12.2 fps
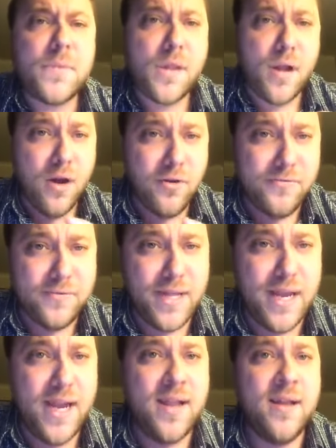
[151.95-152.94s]

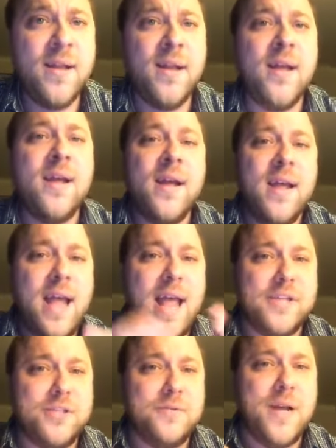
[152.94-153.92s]
hopefully,
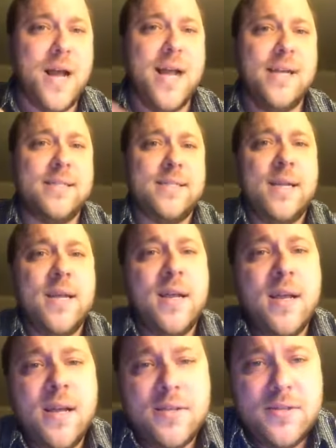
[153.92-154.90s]
as you guys
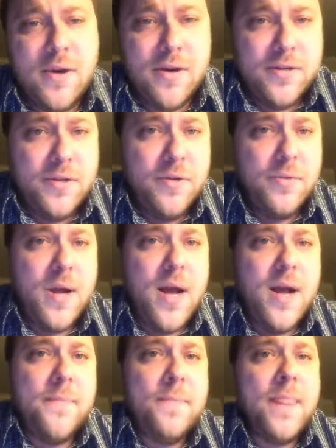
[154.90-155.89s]
start to
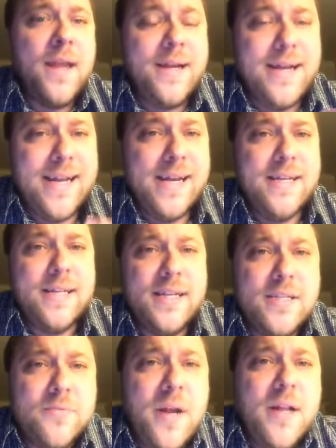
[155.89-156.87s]
uh, get into
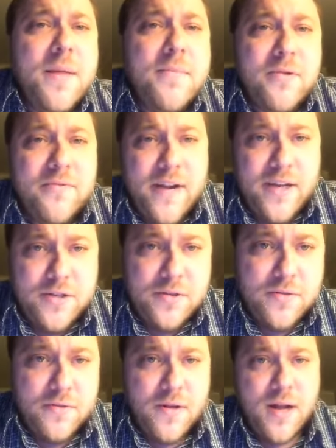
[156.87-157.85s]
these weekly
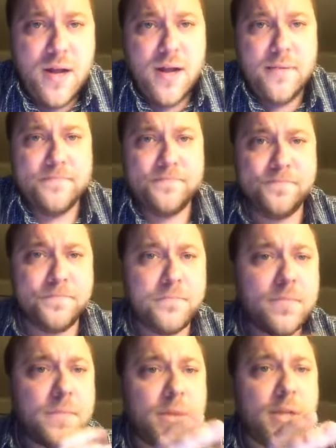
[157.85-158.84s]
motivational um,
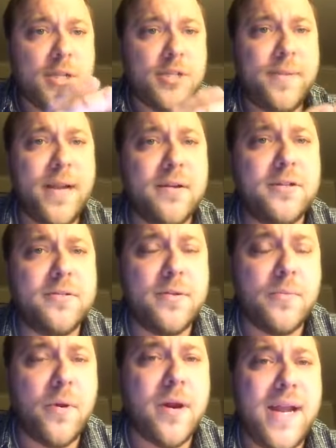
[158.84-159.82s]
spiels,
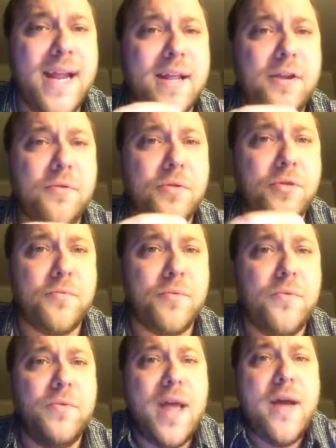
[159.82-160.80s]
we're going to get you
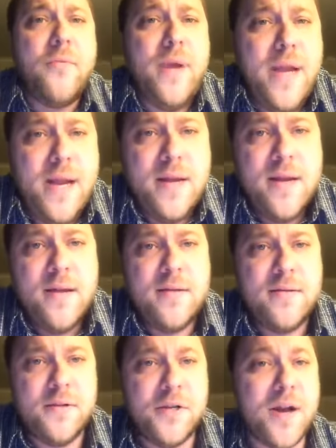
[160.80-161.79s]
through that week.
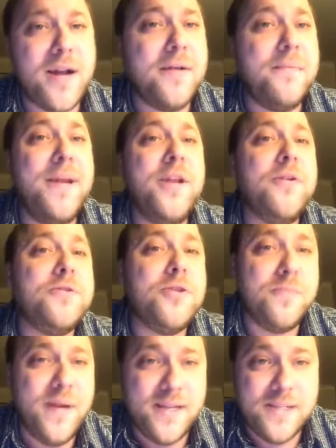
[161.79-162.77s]
You're not going to be
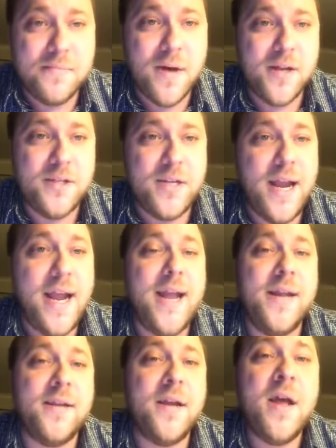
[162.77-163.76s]
YouTubing as much.
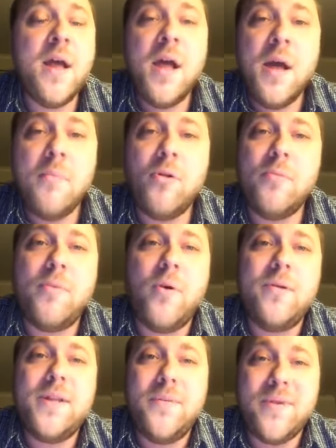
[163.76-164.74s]
And more
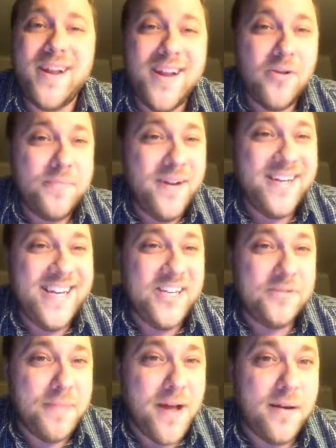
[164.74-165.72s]
importantly, we're going to help you
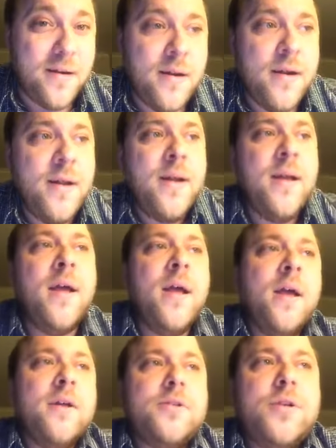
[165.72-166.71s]
teach better.
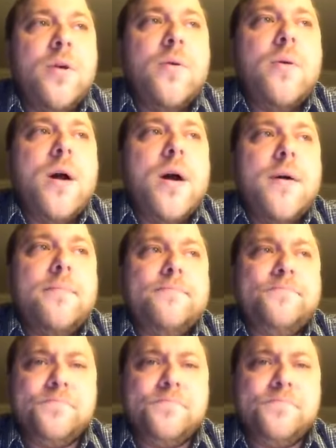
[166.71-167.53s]
So um,